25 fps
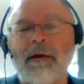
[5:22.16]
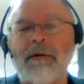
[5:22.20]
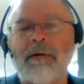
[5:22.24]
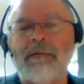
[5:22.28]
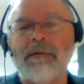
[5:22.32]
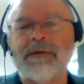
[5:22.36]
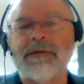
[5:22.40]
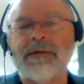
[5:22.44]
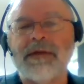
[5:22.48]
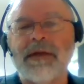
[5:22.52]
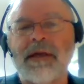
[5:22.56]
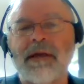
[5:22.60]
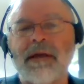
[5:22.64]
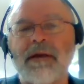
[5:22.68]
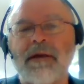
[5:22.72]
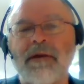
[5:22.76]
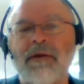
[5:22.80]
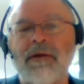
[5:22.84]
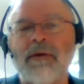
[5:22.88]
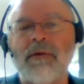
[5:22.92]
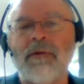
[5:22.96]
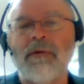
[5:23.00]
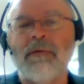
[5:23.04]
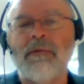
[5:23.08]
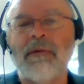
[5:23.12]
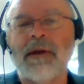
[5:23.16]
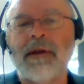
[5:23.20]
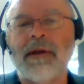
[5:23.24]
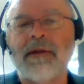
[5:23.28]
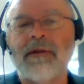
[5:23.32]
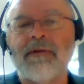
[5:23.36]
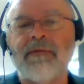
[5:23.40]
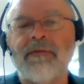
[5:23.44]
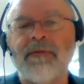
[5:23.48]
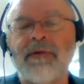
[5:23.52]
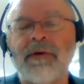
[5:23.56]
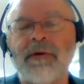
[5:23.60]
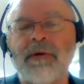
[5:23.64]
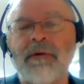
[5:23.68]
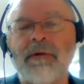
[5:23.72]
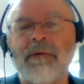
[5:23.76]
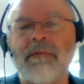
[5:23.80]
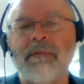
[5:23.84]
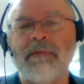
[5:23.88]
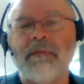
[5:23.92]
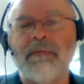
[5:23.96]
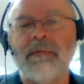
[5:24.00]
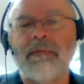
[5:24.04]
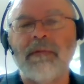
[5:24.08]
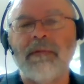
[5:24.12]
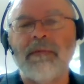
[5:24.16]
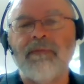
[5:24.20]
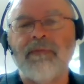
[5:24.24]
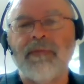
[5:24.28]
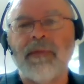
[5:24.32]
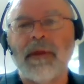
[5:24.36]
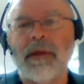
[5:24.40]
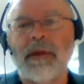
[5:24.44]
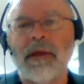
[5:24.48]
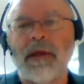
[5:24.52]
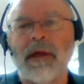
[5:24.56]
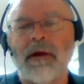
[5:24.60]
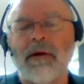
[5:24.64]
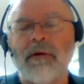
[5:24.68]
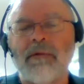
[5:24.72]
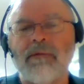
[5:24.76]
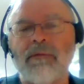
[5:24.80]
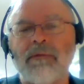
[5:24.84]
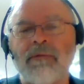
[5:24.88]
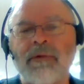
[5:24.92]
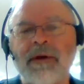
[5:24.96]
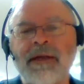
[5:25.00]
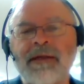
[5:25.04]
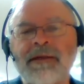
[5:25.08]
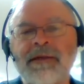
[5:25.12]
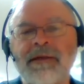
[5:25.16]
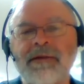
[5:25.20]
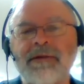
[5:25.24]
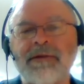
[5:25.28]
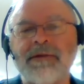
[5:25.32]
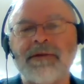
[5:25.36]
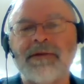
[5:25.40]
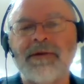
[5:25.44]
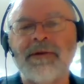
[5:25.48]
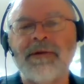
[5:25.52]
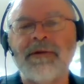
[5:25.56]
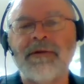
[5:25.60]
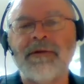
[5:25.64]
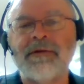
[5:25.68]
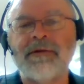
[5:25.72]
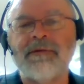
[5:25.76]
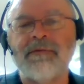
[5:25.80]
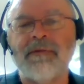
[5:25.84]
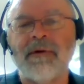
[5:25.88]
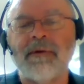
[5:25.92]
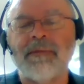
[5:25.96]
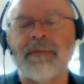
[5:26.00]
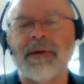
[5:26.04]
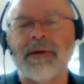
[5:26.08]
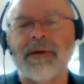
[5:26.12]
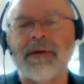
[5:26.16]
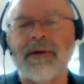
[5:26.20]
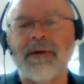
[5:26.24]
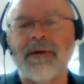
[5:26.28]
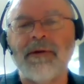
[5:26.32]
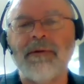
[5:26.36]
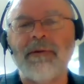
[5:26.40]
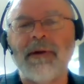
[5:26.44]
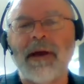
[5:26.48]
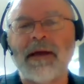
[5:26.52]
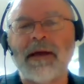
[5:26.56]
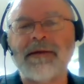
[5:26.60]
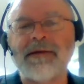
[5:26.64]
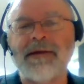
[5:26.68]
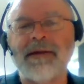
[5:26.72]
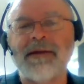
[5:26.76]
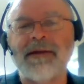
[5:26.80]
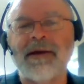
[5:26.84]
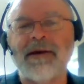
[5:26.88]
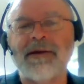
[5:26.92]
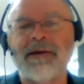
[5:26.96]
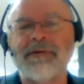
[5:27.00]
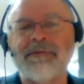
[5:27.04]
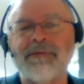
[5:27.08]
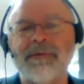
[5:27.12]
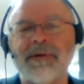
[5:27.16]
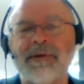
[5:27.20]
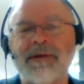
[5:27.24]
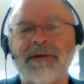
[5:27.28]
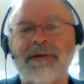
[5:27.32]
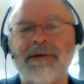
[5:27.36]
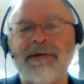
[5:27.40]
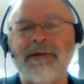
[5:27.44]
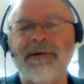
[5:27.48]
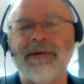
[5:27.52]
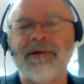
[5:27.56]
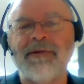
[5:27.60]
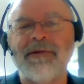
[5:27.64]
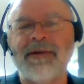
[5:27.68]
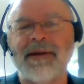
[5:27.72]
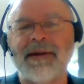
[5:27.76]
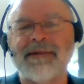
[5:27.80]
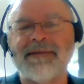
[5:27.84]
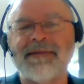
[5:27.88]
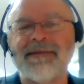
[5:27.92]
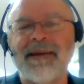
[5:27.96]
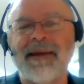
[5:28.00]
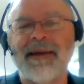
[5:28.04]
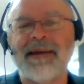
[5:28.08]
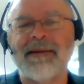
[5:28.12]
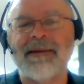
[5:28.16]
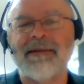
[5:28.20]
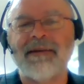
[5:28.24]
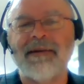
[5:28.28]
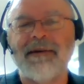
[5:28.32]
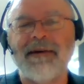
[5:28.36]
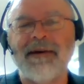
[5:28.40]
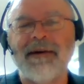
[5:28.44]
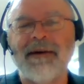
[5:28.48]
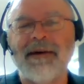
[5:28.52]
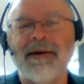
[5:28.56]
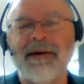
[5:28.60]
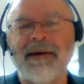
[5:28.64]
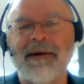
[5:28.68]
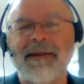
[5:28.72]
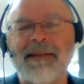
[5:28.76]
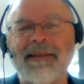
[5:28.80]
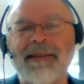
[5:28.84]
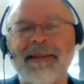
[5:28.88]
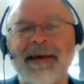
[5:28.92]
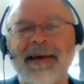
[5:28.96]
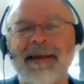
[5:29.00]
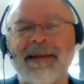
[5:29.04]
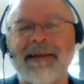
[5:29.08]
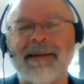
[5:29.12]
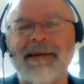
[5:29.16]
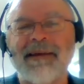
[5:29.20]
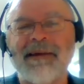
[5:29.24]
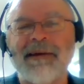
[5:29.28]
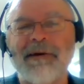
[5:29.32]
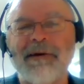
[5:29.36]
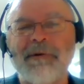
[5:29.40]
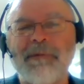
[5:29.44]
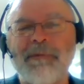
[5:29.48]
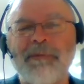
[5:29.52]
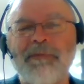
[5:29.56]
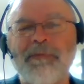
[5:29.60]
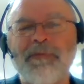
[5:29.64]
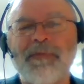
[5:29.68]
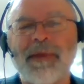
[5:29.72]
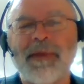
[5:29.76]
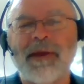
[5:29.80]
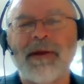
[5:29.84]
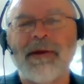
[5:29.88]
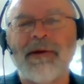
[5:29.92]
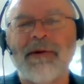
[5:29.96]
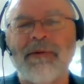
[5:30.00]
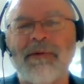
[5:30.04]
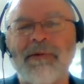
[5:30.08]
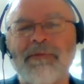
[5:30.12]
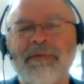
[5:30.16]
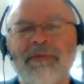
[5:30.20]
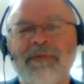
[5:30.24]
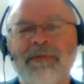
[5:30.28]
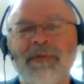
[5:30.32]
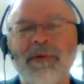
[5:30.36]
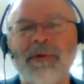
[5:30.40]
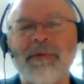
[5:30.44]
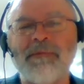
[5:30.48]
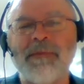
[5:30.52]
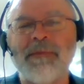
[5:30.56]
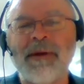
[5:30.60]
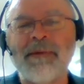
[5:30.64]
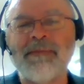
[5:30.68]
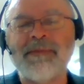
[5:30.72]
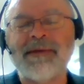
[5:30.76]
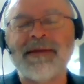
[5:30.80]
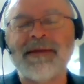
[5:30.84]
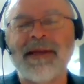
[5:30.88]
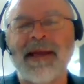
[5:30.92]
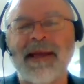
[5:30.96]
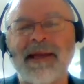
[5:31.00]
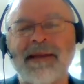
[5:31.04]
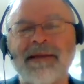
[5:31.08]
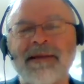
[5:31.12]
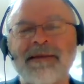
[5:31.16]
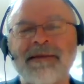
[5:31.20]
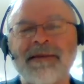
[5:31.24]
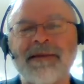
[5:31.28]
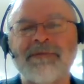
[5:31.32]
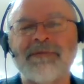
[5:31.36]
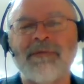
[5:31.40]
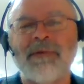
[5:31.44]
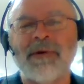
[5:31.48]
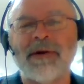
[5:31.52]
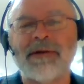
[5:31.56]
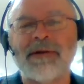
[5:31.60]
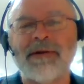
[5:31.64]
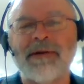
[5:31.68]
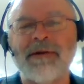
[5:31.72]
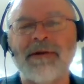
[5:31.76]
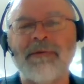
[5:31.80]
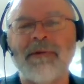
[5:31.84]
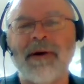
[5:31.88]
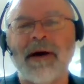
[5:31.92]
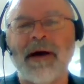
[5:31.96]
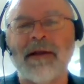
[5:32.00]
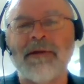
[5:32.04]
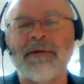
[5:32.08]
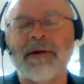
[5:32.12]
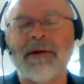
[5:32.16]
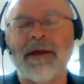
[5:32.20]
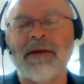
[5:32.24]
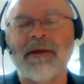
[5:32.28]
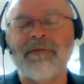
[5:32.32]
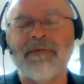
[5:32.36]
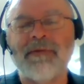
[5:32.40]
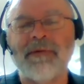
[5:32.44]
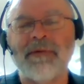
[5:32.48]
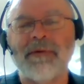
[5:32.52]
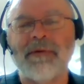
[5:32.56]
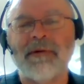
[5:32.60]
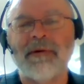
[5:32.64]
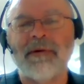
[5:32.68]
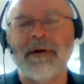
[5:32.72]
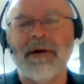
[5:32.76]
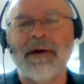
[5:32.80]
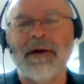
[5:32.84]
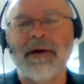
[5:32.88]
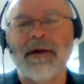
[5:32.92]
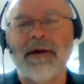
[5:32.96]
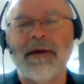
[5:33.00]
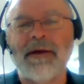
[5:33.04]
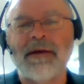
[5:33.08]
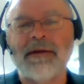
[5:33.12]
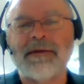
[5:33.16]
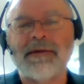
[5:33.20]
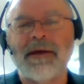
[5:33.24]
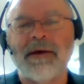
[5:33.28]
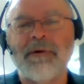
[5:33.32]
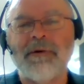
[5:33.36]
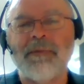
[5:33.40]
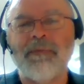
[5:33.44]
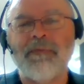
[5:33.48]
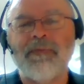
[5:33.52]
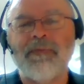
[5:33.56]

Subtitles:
Well, see, you're one of the few, recent students, Robert, who actually knows what you just said, that full BIM standards is what you are looking for. So